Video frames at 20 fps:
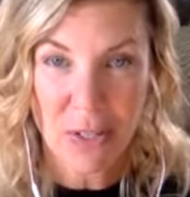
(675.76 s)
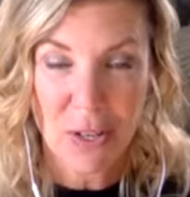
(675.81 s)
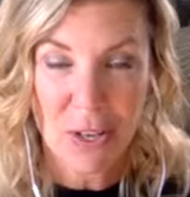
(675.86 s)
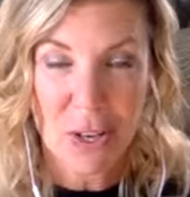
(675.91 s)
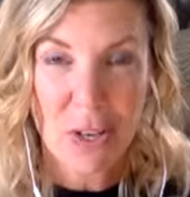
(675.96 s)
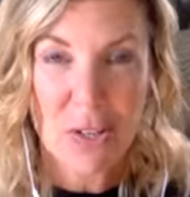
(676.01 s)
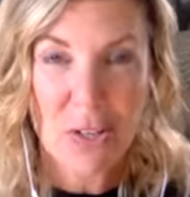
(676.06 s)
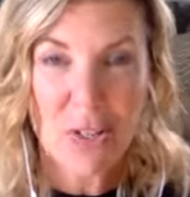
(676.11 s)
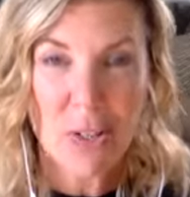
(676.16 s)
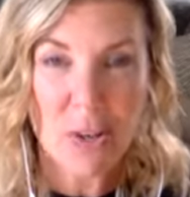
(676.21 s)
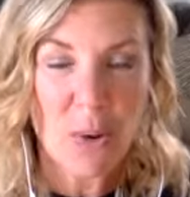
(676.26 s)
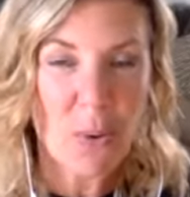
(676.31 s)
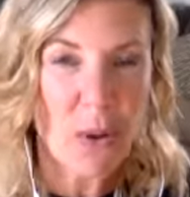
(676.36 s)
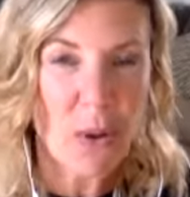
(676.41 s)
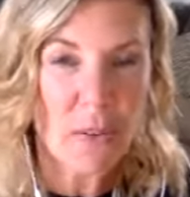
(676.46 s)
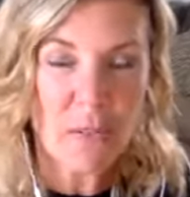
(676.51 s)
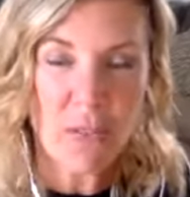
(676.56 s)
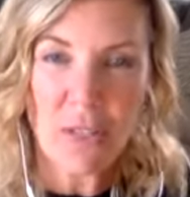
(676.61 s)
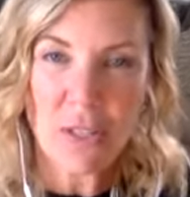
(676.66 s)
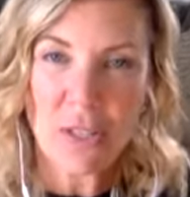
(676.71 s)
So
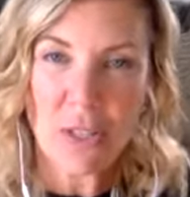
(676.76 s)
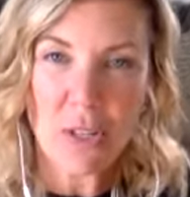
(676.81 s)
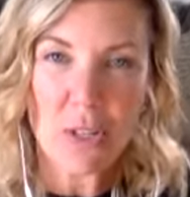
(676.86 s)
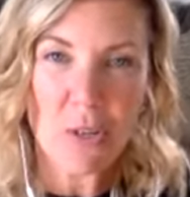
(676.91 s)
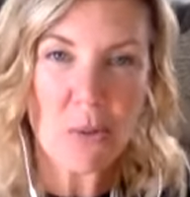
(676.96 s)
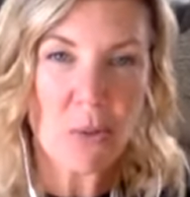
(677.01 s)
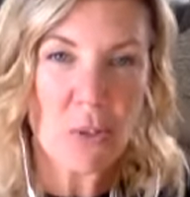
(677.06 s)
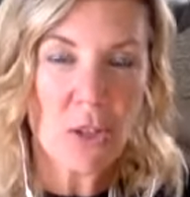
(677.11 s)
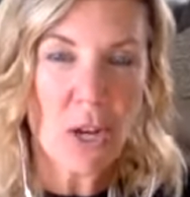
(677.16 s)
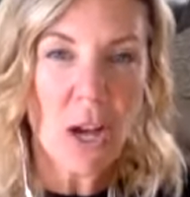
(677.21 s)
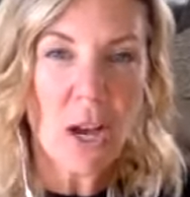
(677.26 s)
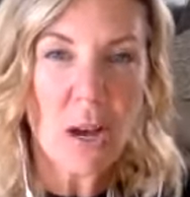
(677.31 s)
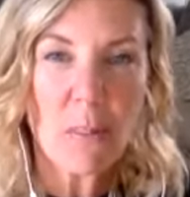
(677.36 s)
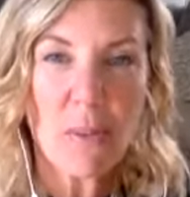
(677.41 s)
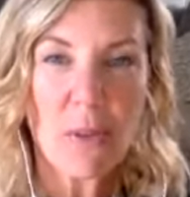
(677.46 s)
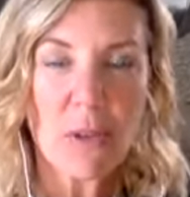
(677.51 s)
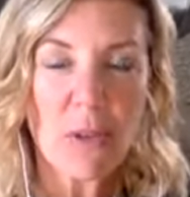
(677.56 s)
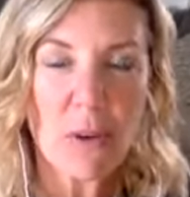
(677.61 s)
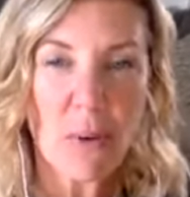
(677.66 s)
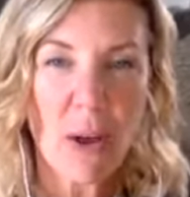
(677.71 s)
if it's a new job
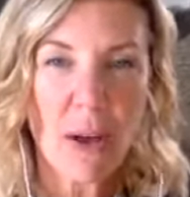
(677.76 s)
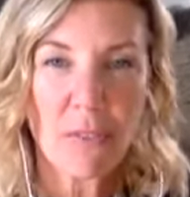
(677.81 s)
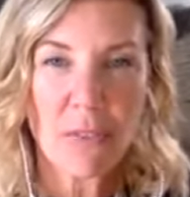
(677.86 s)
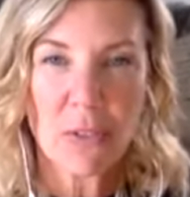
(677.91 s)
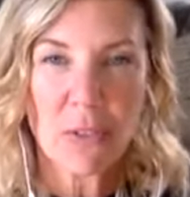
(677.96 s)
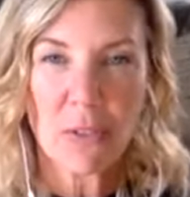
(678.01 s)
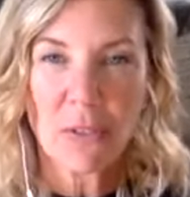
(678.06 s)
that you're after,